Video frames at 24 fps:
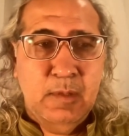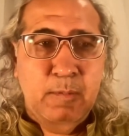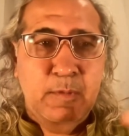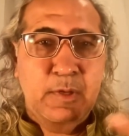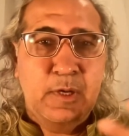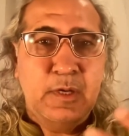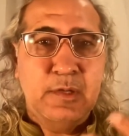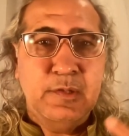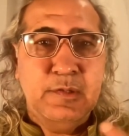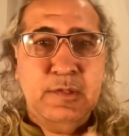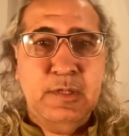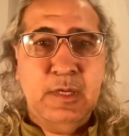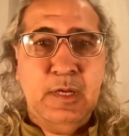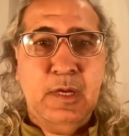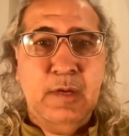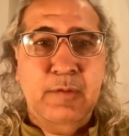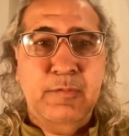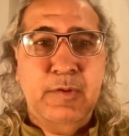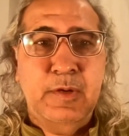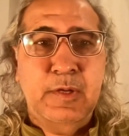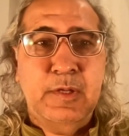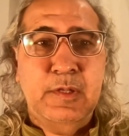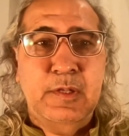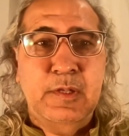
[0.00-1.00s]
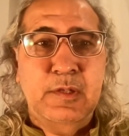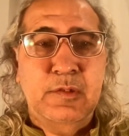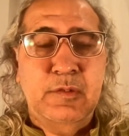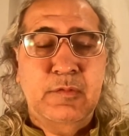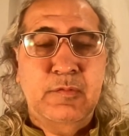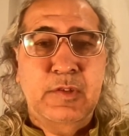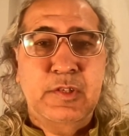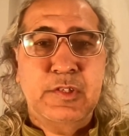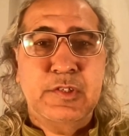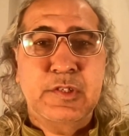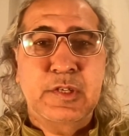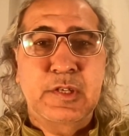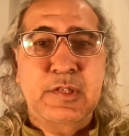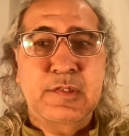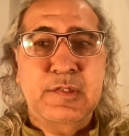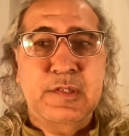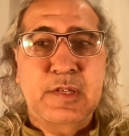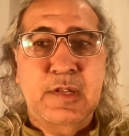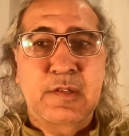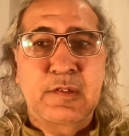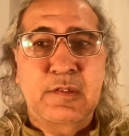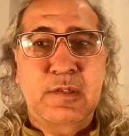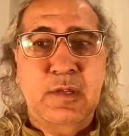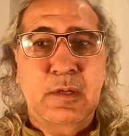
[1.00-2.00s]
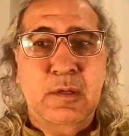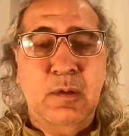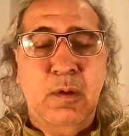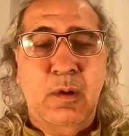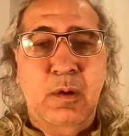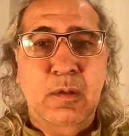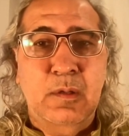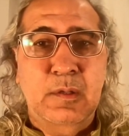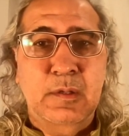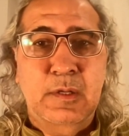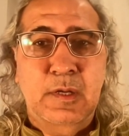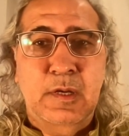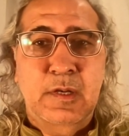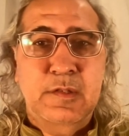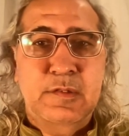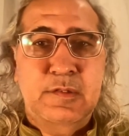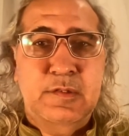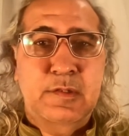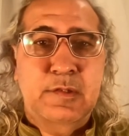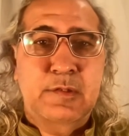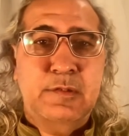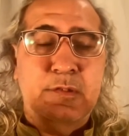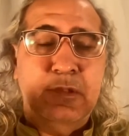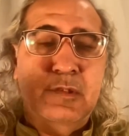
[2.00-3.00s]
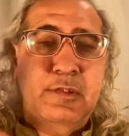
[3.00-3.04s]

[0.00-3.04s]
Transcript: Because think of it this way just as the colonizers